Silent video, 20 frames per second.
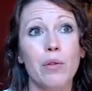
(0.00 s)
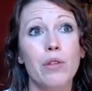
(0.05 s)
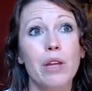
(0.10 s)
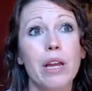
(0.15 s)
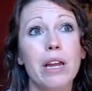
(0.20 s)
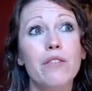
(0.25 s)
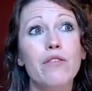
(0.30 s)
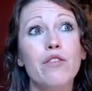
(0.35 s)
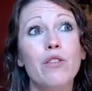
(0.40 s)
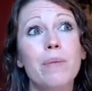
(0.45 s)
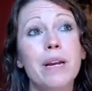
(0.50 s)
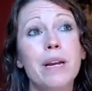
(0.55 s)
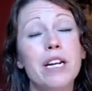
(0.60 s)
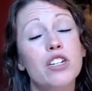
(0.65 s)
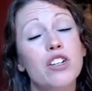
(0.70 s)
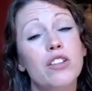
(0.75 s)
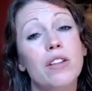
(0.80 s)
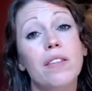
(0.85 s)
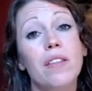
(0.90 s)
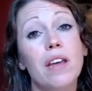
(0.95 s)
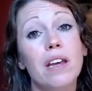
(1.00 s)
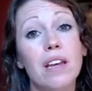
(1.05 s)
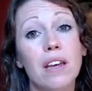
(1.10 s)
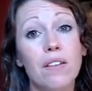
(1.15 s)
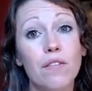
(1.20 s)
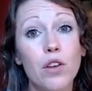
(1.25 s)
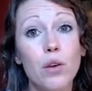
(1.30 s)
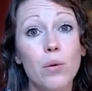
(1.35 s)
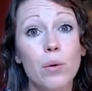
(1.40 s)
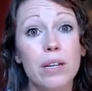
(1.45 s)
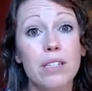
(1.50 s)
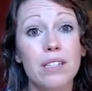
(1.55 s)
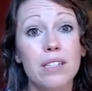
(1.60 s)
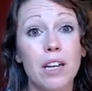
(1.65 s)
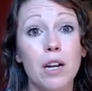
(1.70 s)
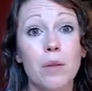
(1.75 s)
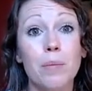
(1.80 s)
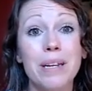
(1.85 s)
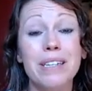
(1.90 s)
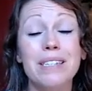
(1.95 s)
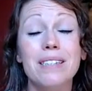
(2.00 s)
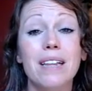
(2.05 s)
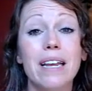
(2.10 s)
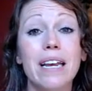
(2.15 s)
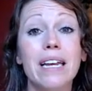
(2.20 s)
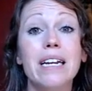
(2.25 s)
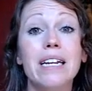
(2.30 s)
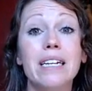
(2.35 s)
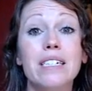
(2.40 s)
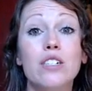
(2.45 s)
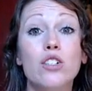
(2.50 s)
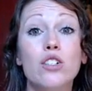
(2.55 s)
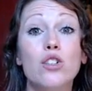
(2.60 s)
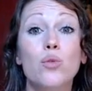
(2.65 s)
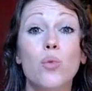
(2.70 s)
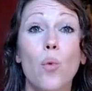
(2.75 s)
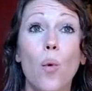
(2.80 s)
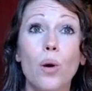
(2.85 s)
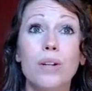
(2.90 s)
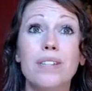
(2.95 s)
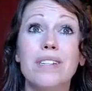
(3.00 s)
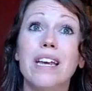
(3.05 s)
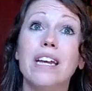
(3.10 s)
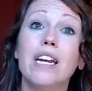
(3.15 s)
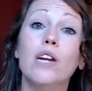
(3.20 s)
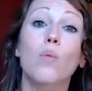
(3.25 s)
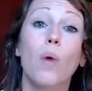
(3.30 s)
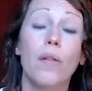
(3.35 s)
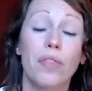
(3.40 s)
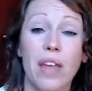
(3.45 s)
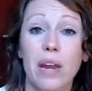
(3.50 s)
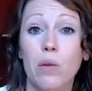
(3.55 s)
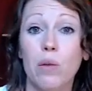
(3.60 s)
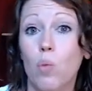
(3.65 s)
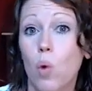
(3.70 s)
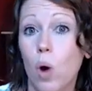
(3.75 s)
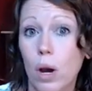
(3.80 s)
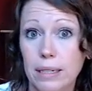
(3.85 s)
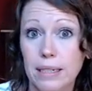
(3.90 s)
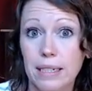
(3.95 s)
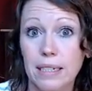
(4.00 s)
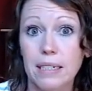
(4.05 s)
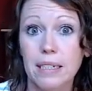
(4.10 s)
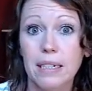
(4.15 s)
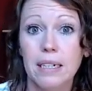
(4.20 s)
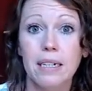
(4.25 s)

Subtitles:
The information that they give you is going to be slanted towards getting what they want.